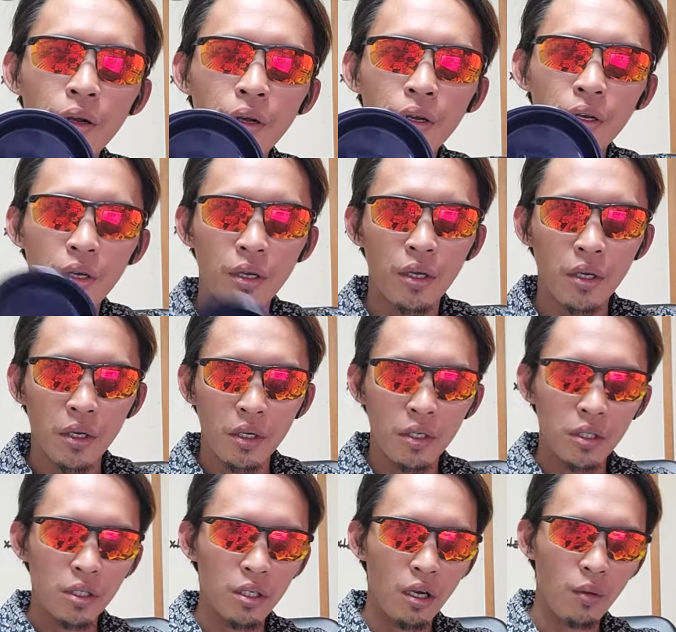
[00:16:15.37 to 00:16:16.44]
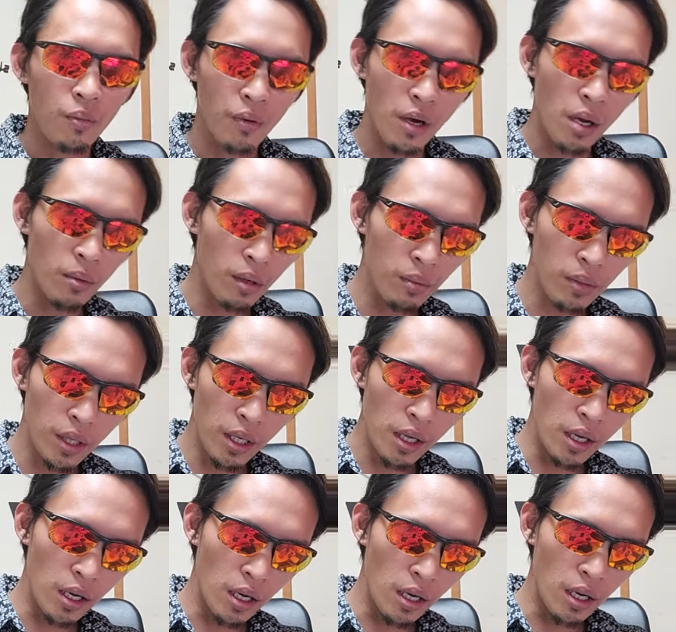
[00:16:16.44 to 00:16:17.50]
So
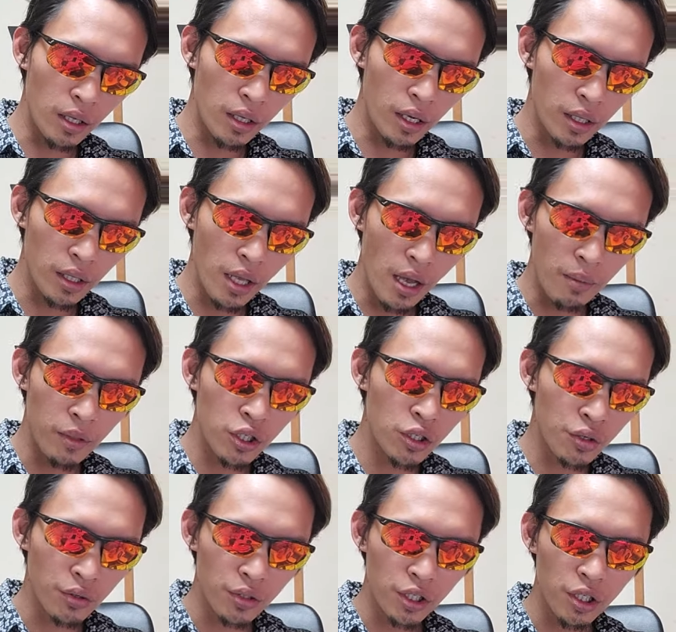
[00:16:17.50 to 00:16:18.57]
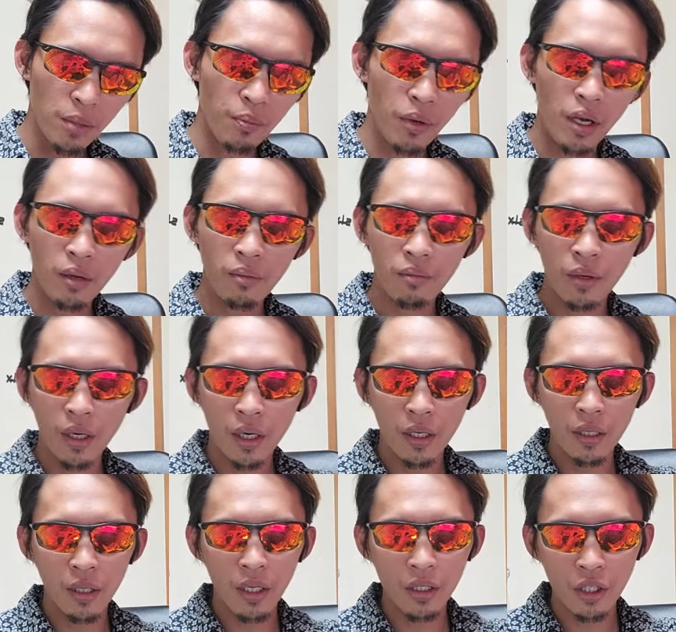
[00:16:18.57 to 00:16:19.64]
probably it got damaged through shipping,
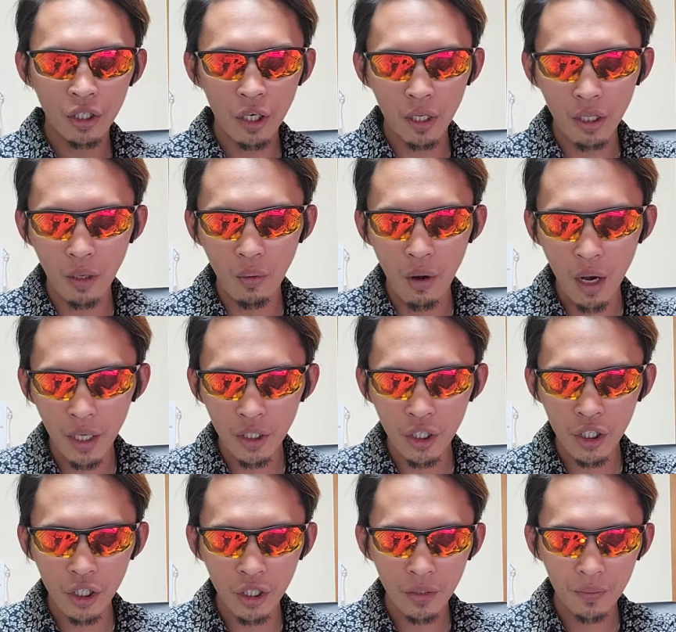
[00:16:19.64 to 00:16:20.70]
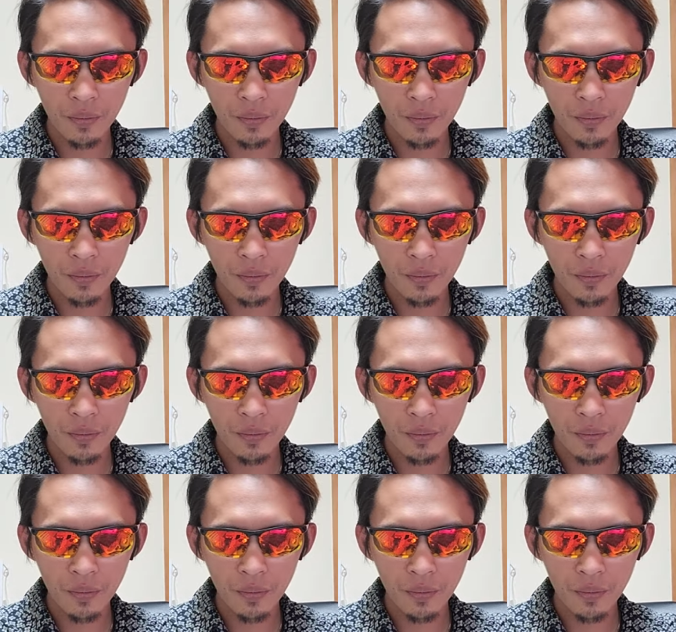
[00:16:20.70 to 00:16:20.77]
but let's check the watch.